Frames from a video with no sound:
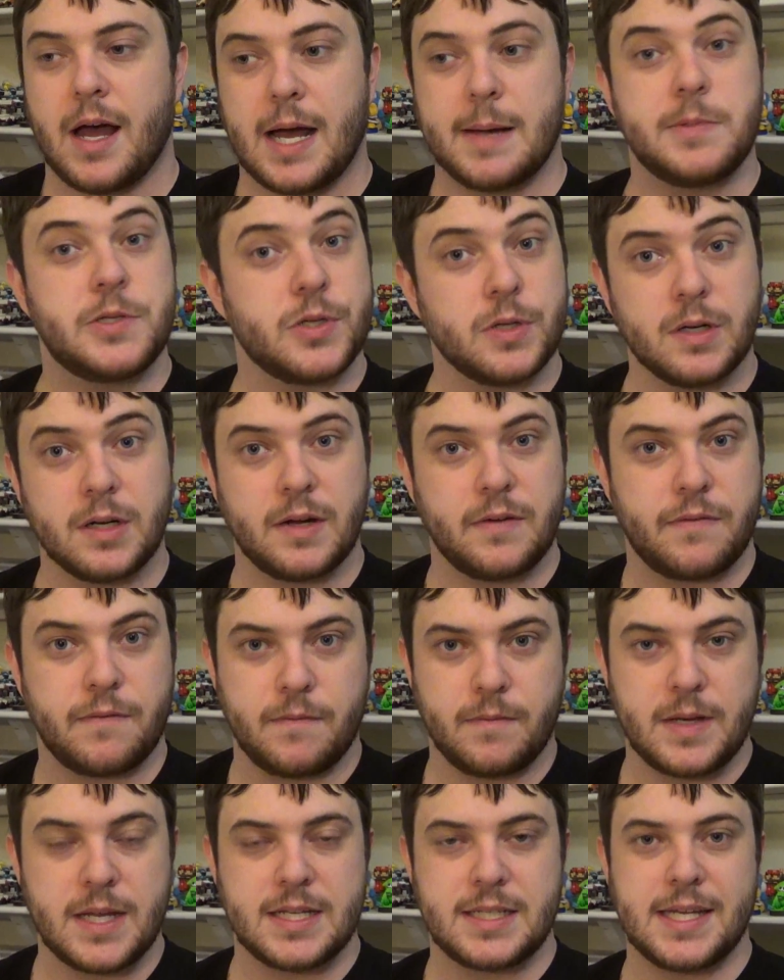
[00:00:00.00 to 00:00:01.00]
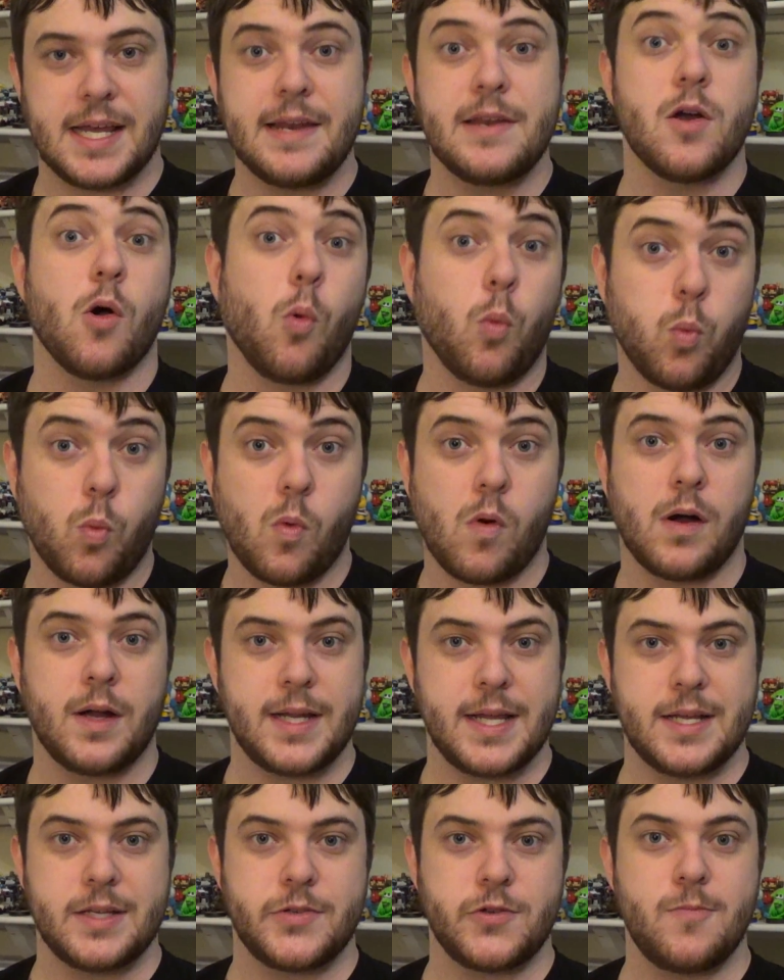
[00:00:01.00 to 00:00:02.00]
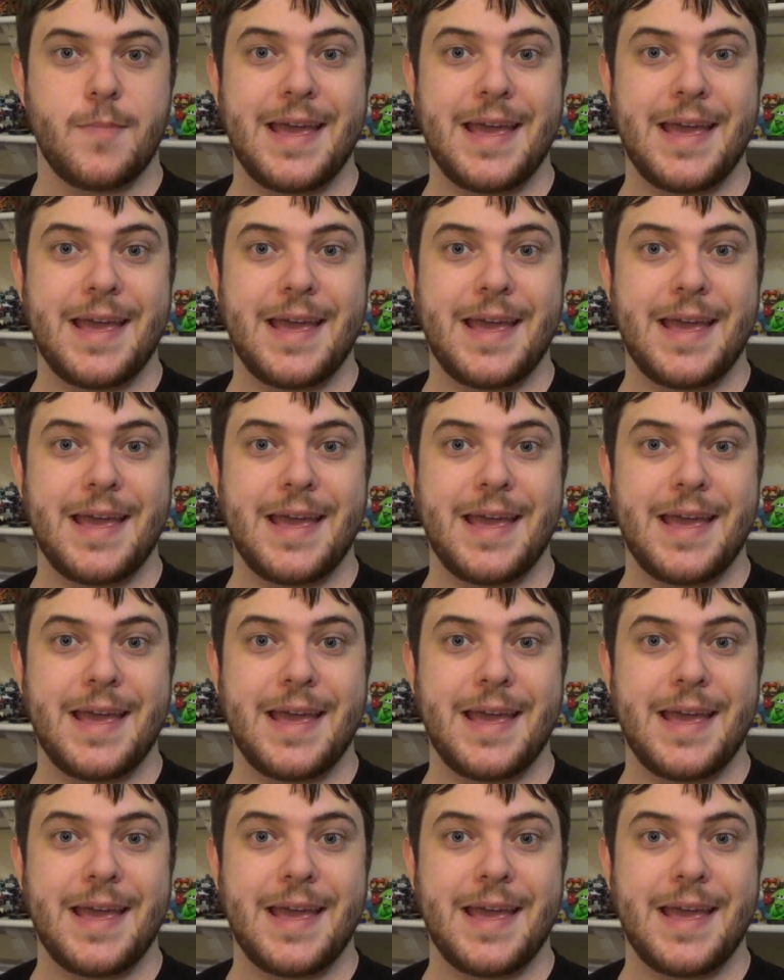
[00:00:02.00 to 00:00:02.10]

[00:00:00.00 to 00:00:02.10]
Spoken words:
I'm sure if Nintendo wanted